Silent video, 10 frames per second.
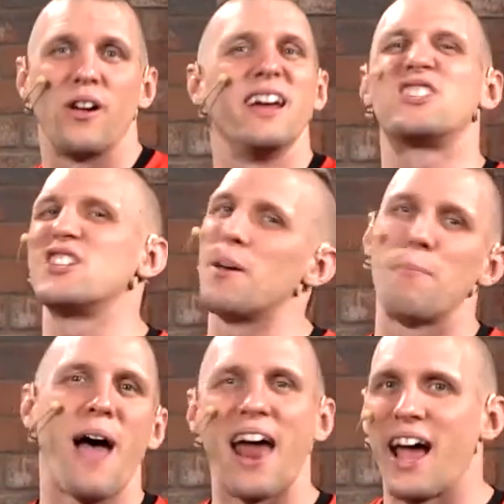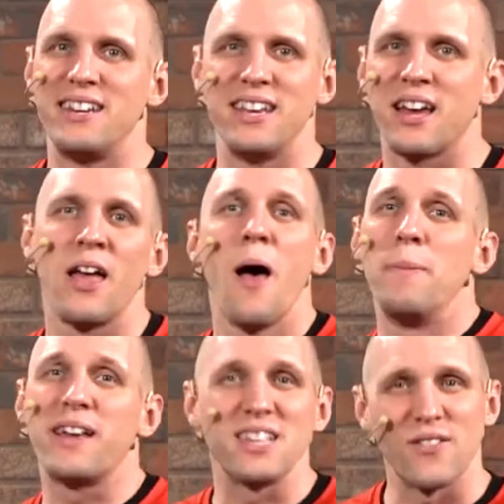It's just a bad idea
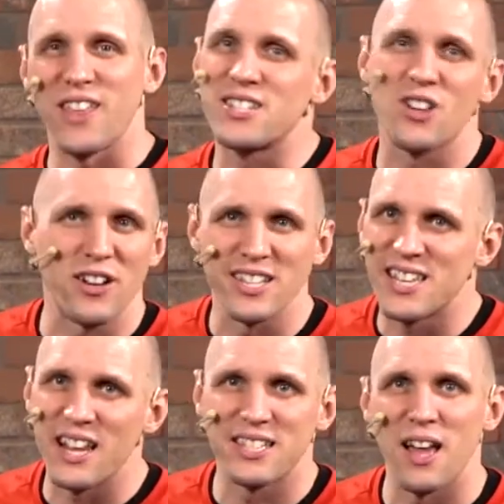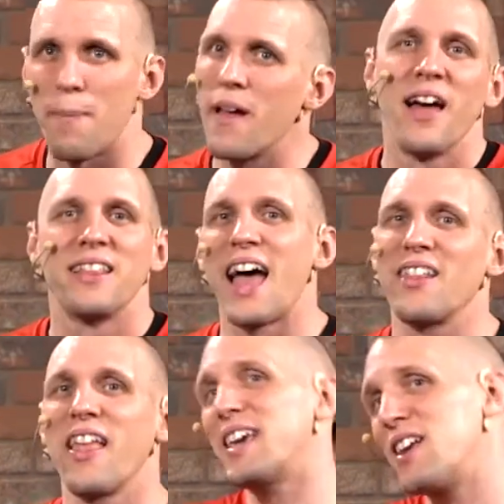because if they start to set us up, that
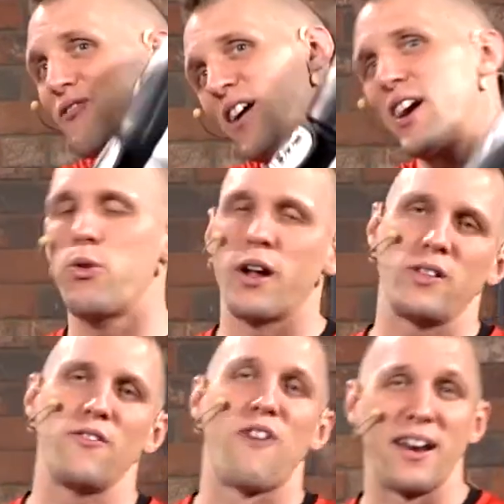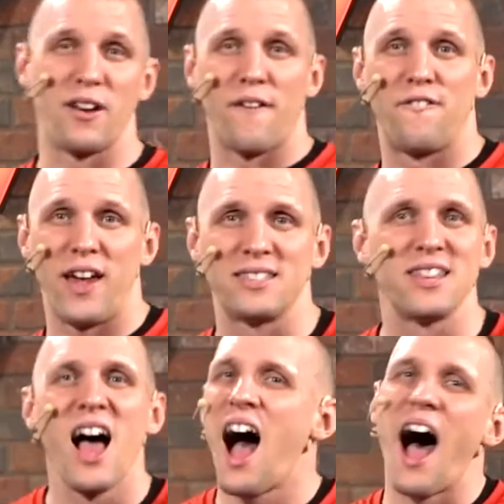leg can very quickly find our face.
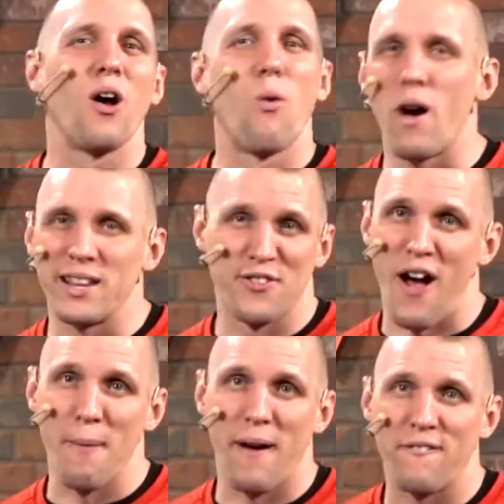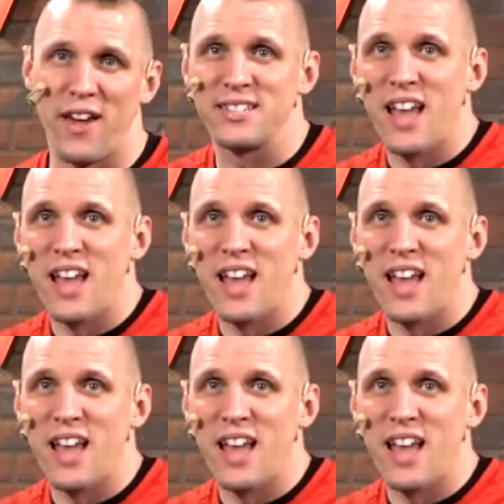I don't want it to find my face.